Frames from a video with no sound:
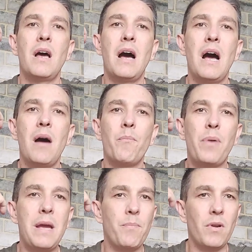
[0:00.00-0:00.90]
Um,
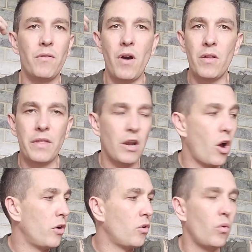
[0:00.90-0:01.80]
people that
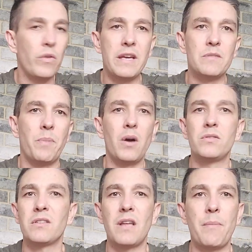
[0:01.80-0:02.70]
own all these
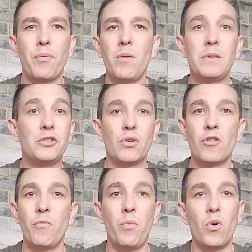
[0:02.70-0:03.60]
boats that they probably
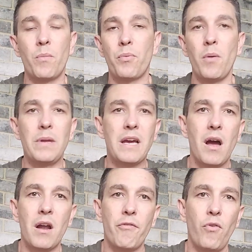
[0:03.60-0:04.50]
shouldn't have bought and probably
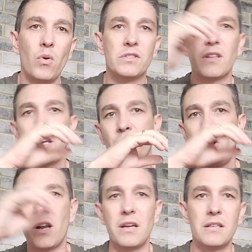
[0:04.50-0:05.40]
can't afford, so they're
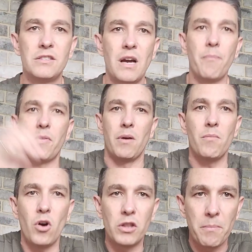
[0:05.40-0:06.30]
trying to dump them
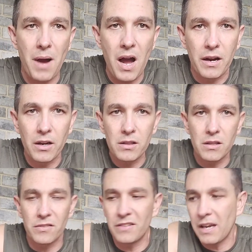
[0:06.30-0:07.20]
on the market.
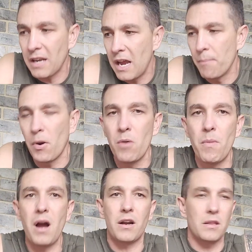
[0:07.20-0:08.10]
The second-hand boat
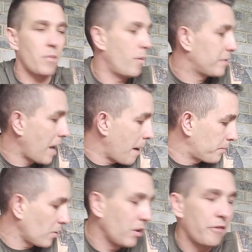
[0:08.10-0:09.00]
market at the moment is
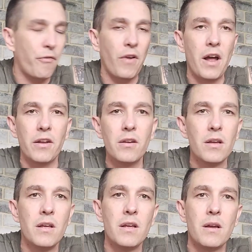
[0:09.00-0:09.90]
absolutely flooded.
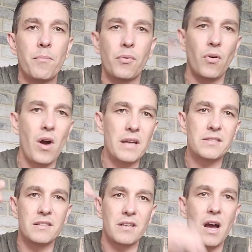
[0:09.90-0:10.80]

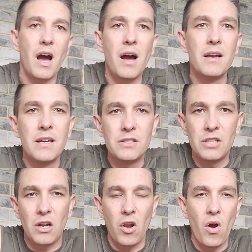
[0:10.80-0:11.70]
Prices are
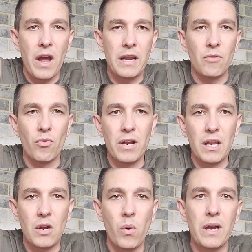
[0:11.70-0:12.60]
declining
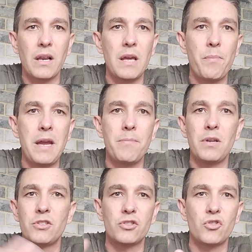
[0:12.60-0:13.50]
really quickly.
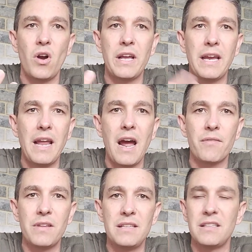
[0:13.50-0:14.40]
People are just trying to get out
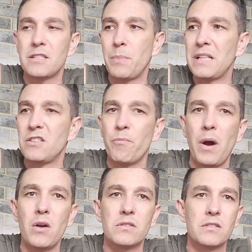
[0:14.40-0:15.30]
of these expensive
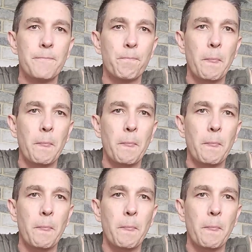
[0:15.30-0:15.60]
boats.